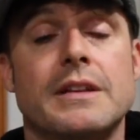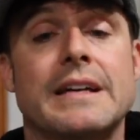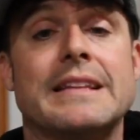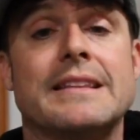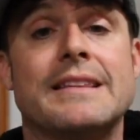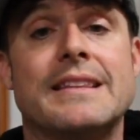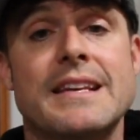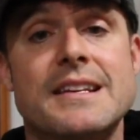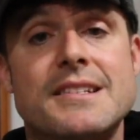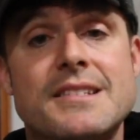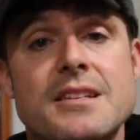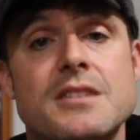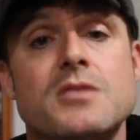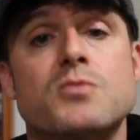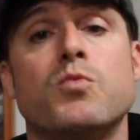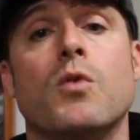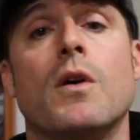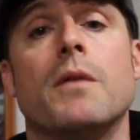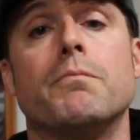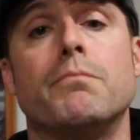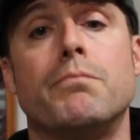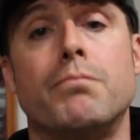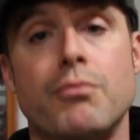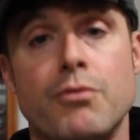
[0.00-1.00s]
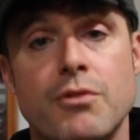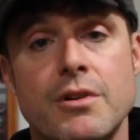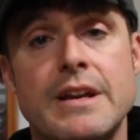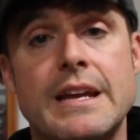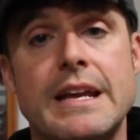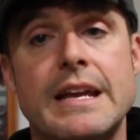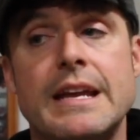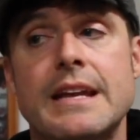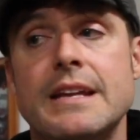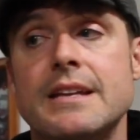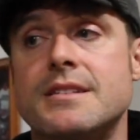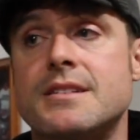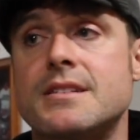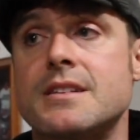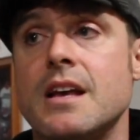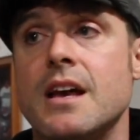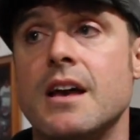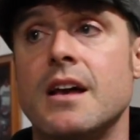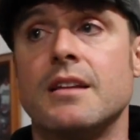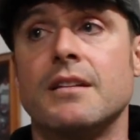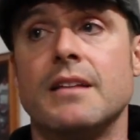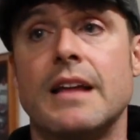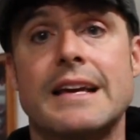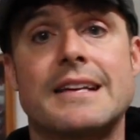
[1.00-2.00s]
Like this is what breeds
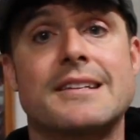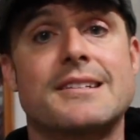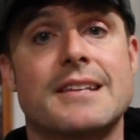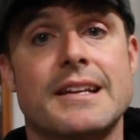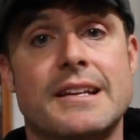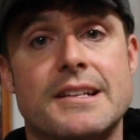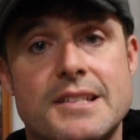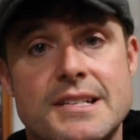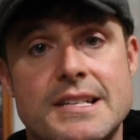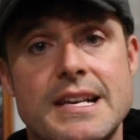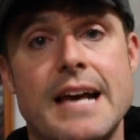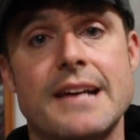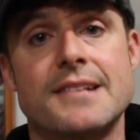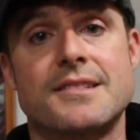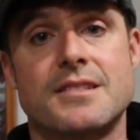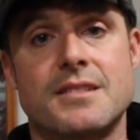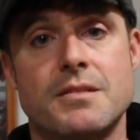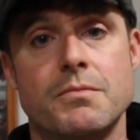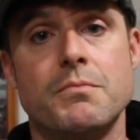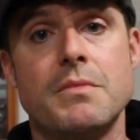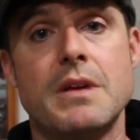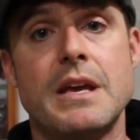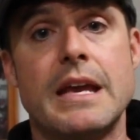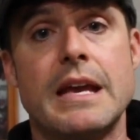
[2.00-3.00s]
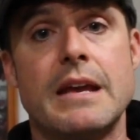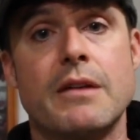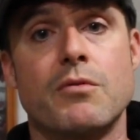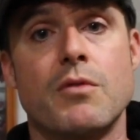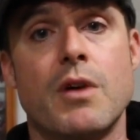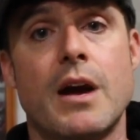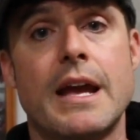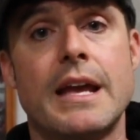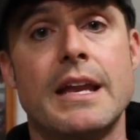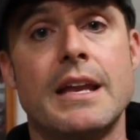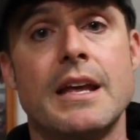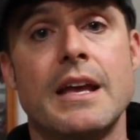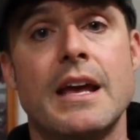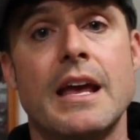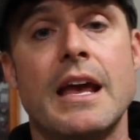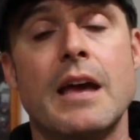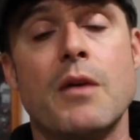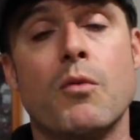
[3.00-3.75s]
like success to me, right?